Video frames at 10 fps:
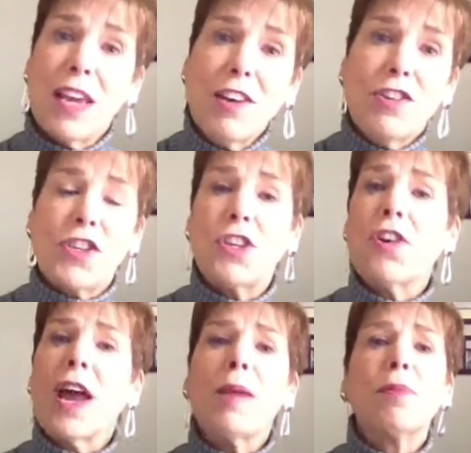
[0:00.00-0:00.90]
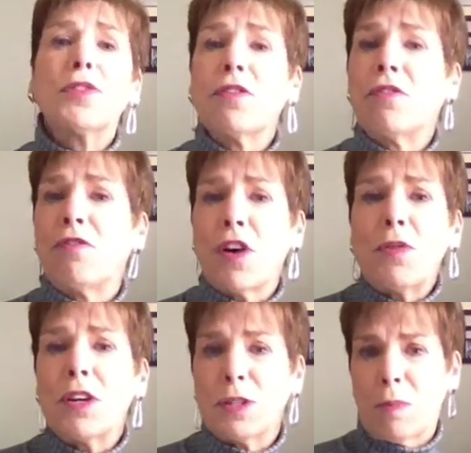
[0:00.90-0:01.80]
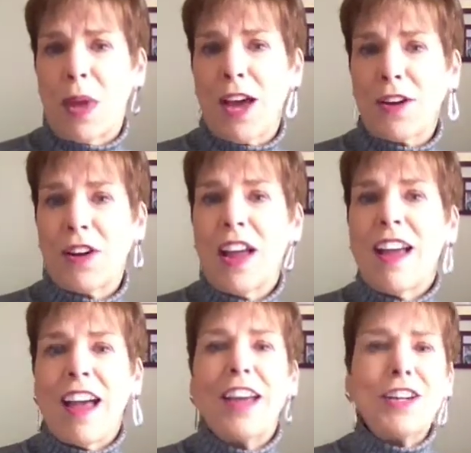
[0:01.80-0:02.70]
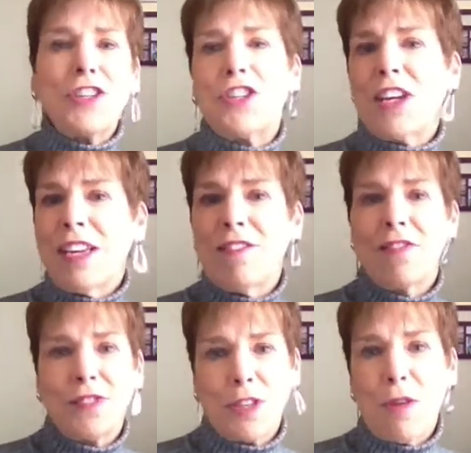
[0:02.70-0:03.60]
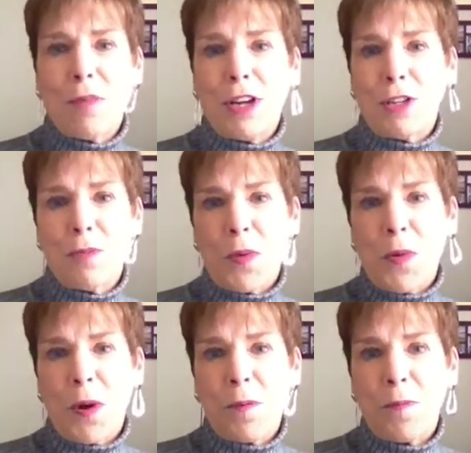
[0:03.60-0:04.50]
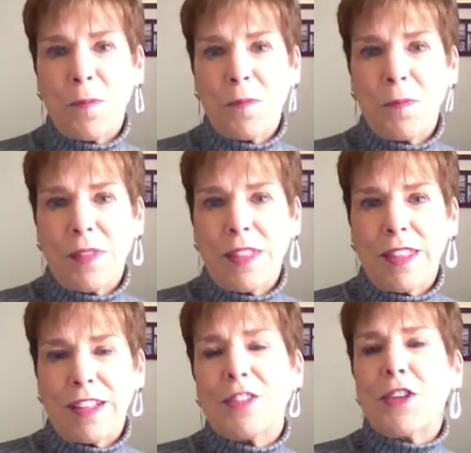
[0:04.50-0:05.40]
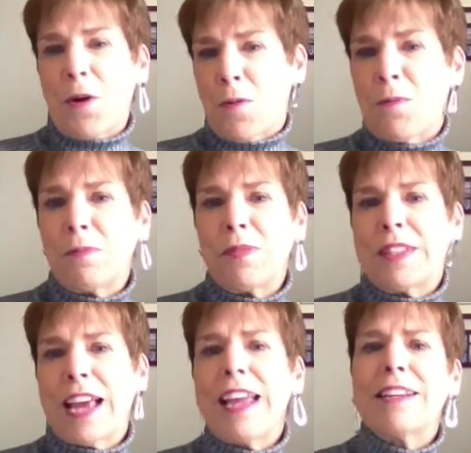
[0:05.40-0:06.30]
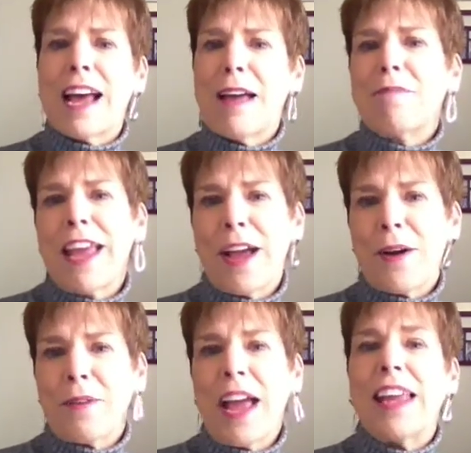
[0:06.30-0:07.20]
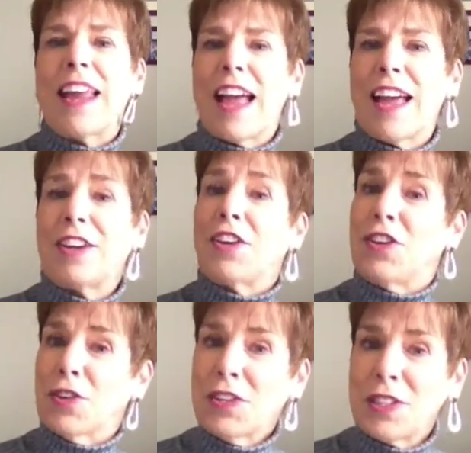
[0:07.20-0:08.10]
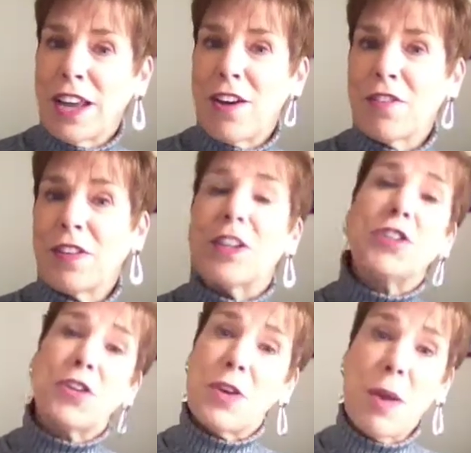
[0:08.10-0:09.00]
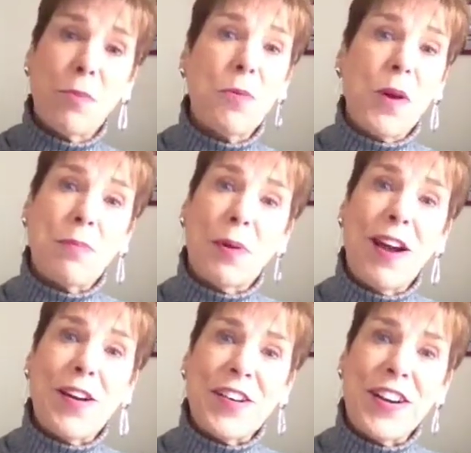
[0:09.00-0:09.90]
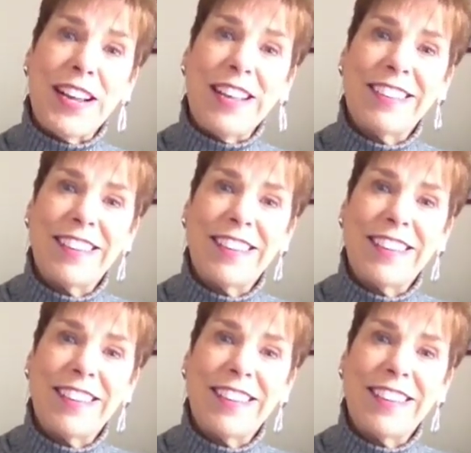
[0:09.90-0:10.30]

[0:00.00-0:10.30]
energy, you're able to focus better and achieve so much more. So, take time now and add yourself as your number one priority.